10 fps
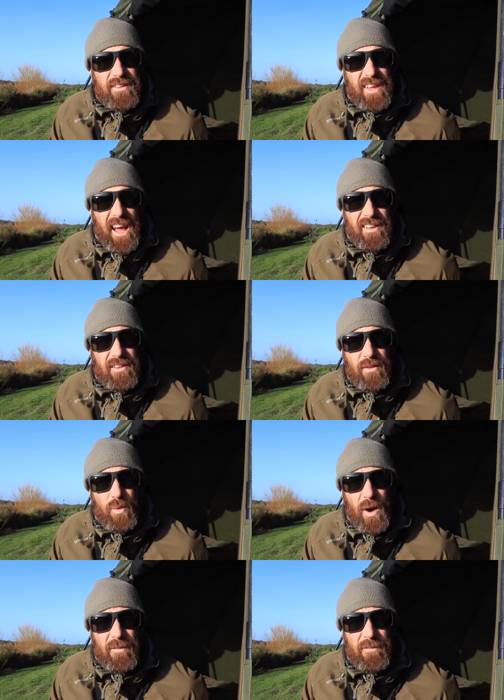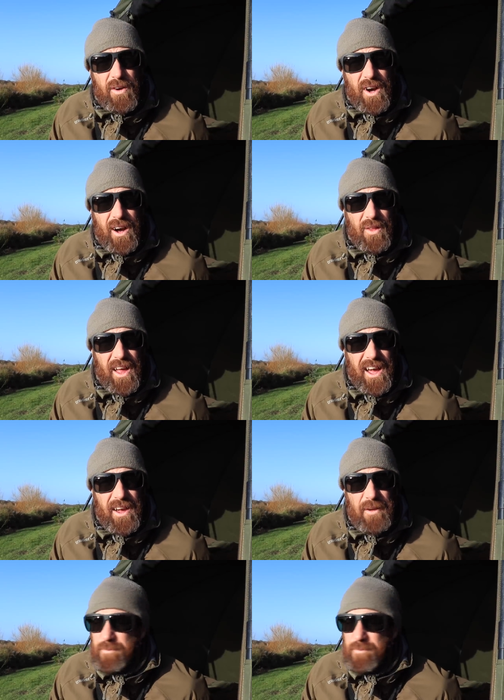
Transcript: 10 to 12 foot out there,